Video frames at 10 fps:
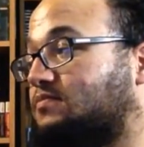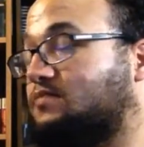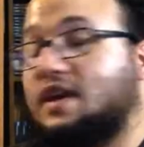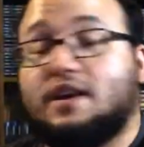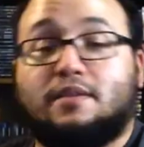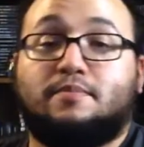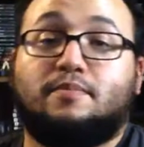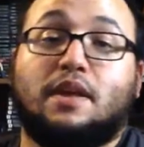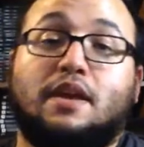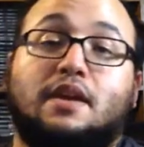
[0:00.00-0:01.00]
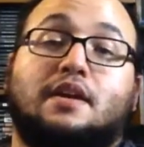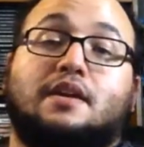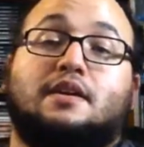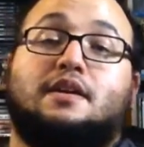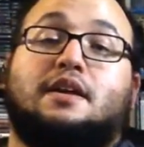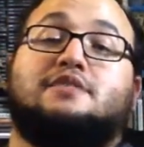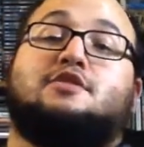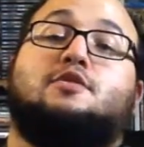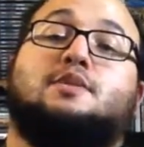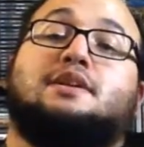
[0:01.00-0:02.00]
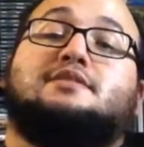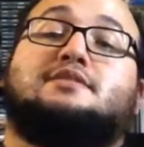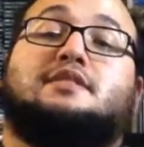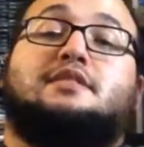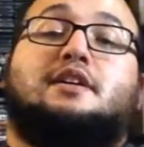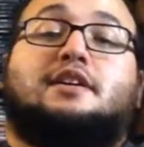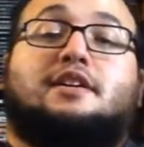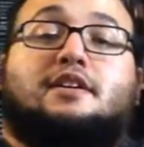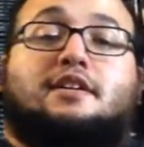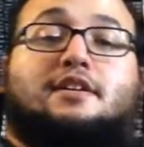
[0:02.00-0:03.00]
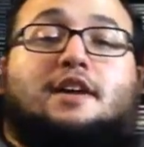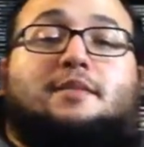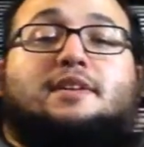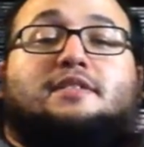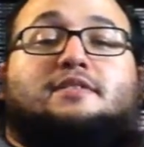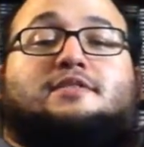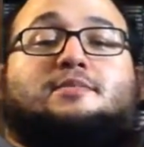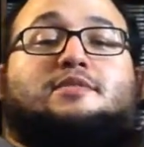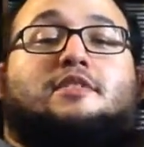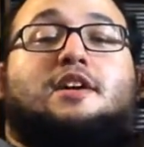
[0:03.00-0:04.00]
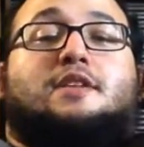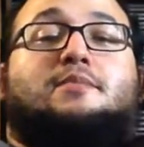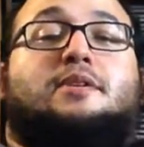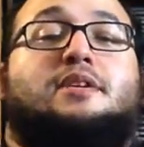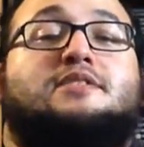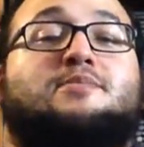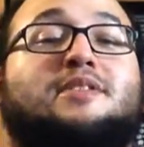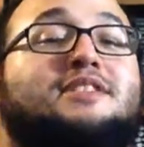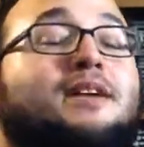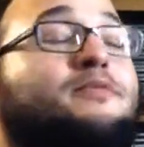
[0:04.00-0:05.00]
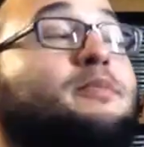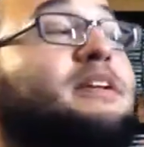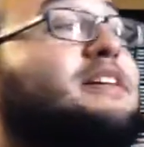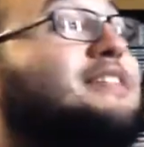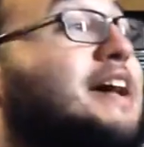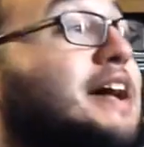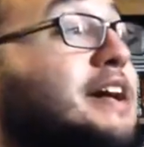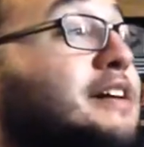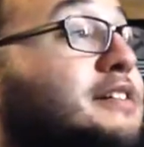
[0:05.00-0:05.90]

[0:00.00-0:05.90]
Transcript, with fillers: yeah. As always, like, comment, subscribe. It's about time for me to hit the hay.